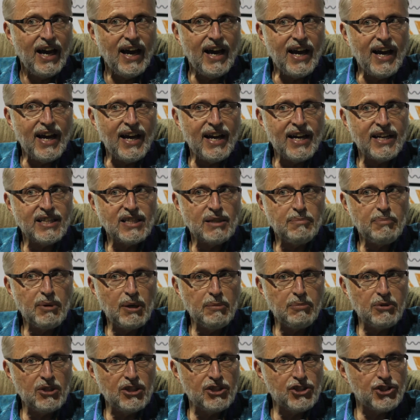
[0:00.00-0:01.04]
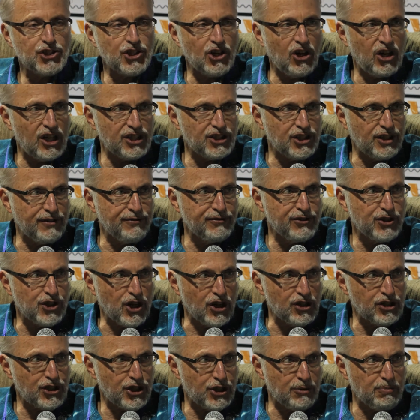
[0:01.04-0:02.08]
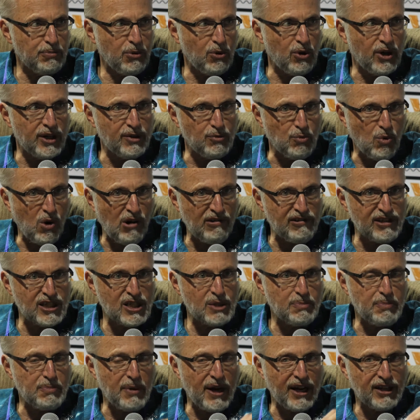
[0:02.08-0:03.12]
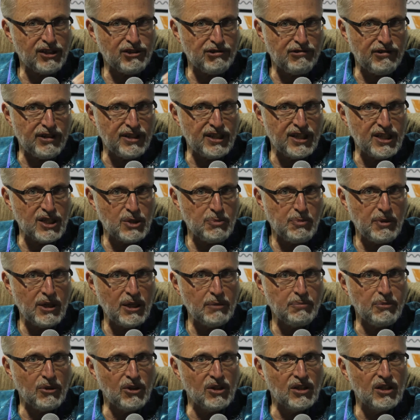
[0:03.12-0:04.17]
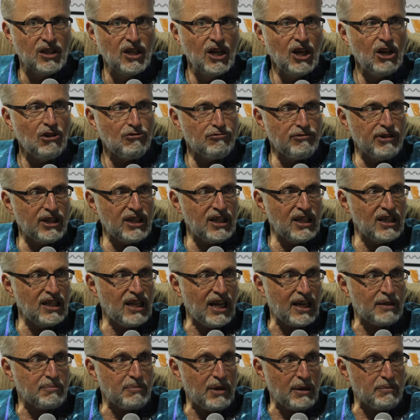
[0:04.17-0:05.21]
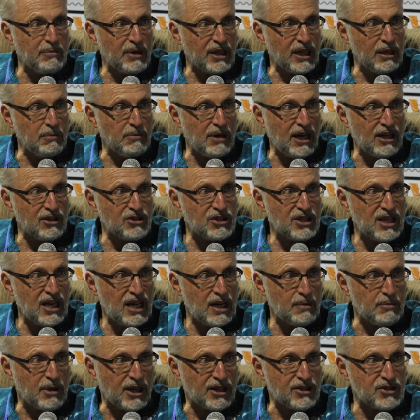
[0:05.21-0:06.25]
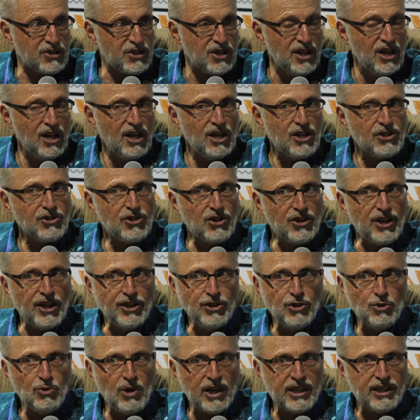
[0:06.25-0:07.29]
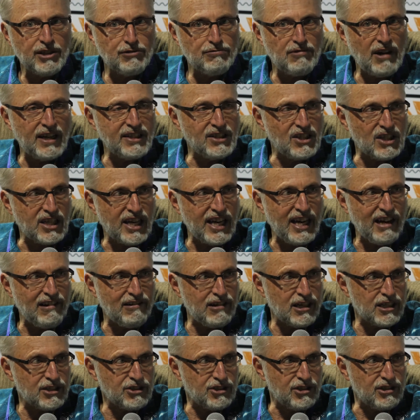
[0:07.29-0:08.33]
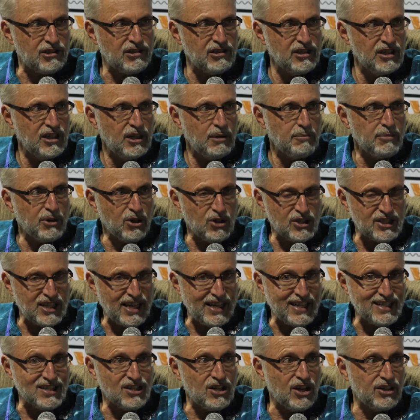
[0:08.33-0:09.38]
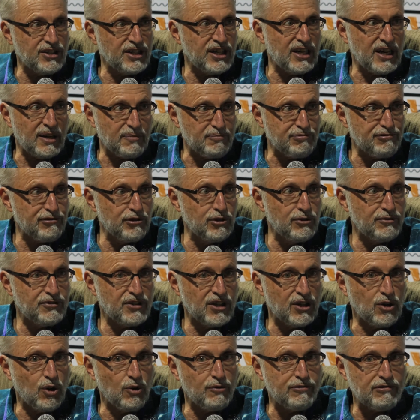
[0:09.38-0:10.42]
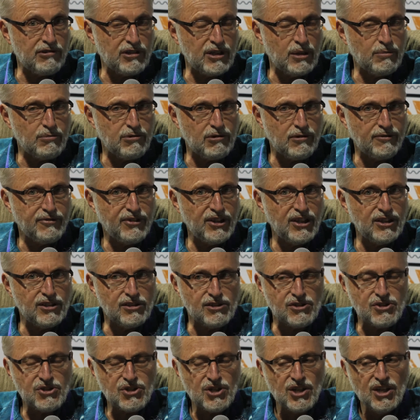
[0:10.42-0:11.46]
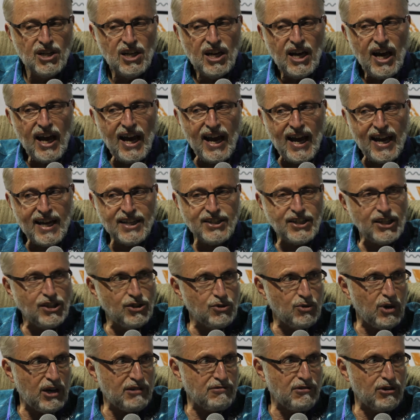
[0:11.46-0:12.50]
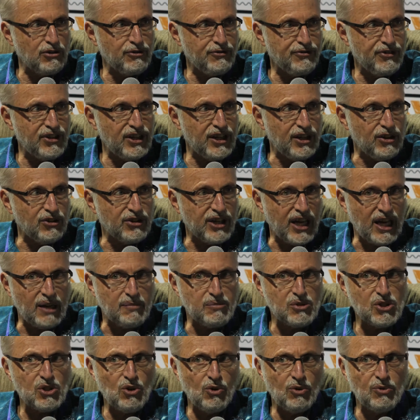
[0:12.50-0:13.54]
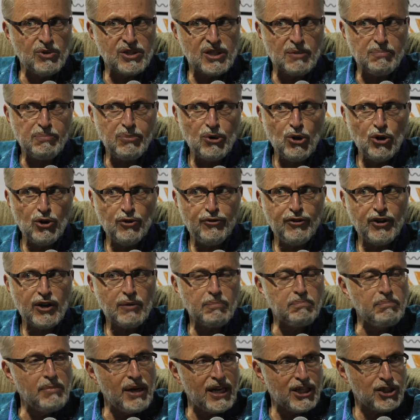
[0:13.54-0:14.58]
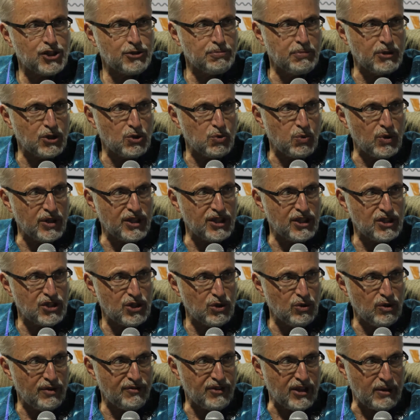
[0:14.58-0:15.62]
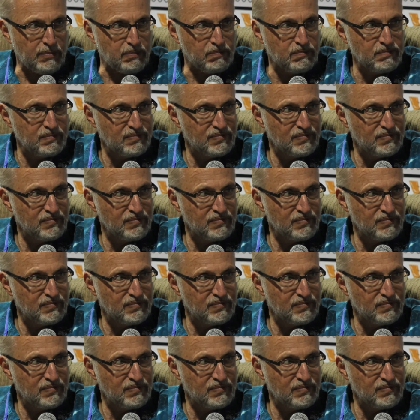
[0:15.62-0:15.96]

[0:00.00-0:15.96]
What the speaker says: And the people in charge of Junction Point, Warren Spector and his people, really liked my Mickey Mouse comics. So they knew I could write the character because I had done it and proved it over a number of years, and they knew I wrote video games. So it was a perfect mesh between the two of them.